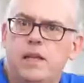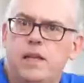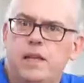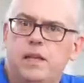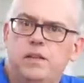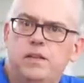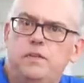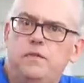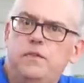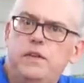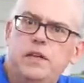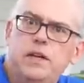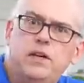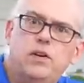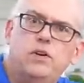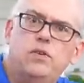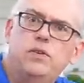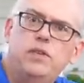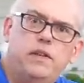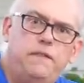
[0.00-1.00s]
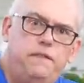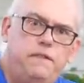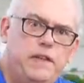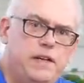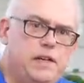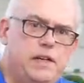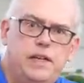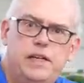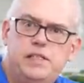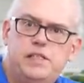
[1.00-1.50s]
in the vehicle. They
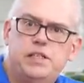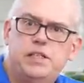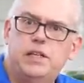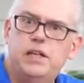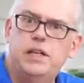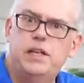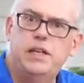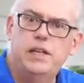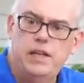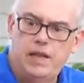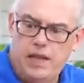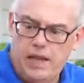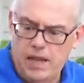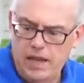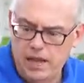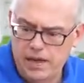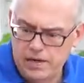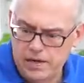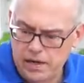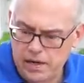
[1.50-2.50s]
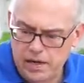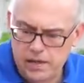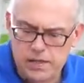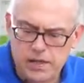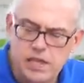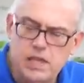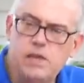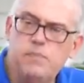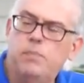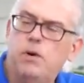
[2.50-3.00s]
fit nicely and
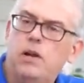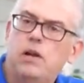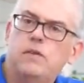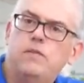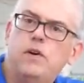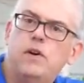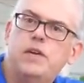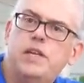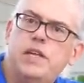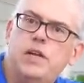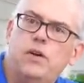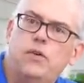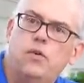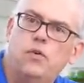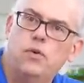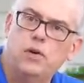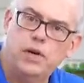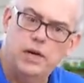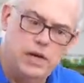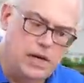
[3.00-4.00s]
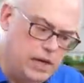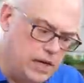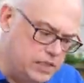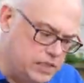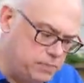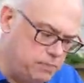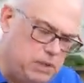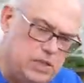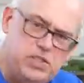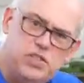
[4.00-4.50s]
they keep all of our gear
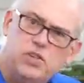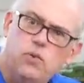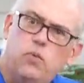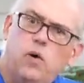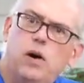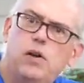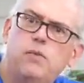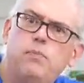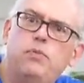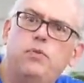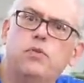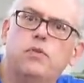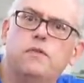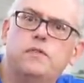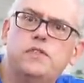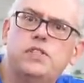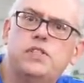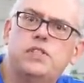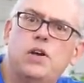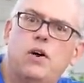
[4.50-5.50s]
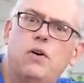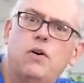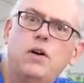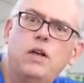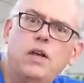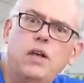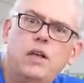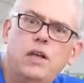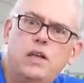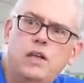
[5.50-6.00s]
organized. Plus they're waterproof. So
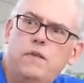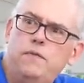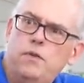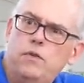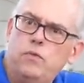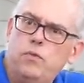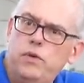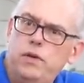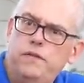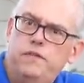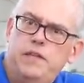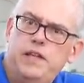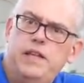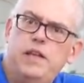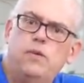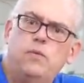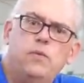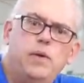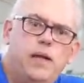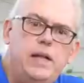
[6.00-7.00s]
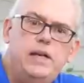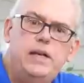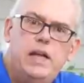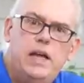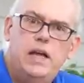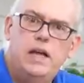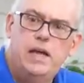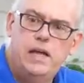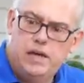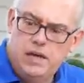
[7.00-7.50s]
if they get rained
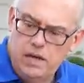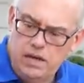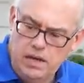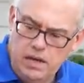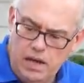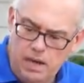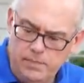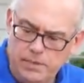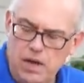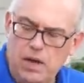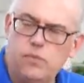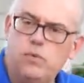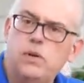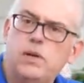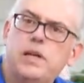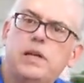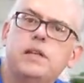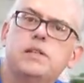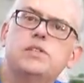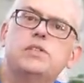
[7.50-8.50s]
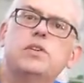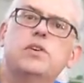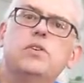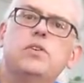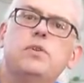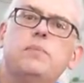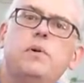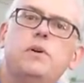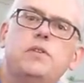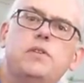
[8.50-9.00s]
on, I'm not really
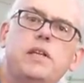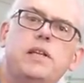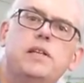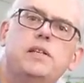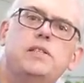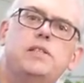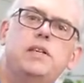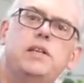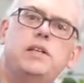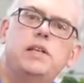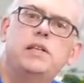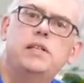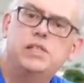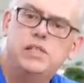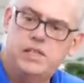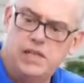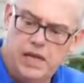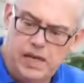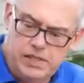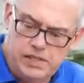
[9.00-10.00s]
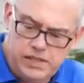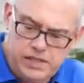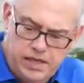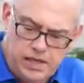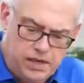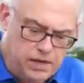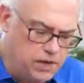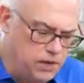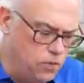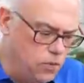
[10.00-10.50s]
concerned about the insides
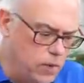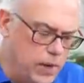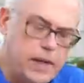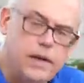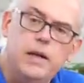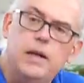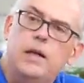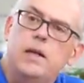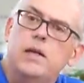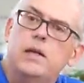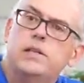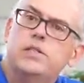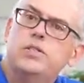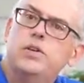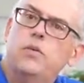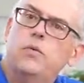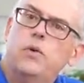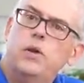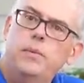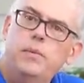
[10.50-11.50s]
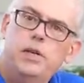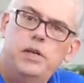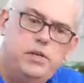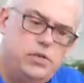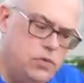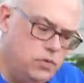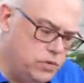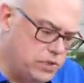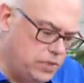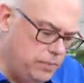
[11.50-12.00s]
getting wet. So what I'm going to
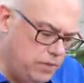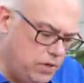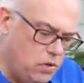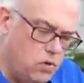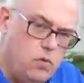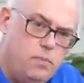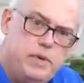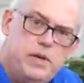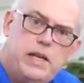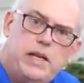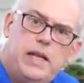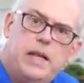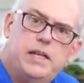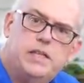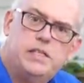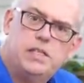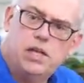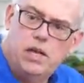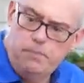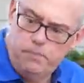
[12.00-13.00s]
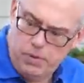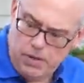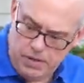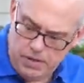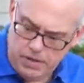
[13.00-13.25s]
do is I'm going to open the case up.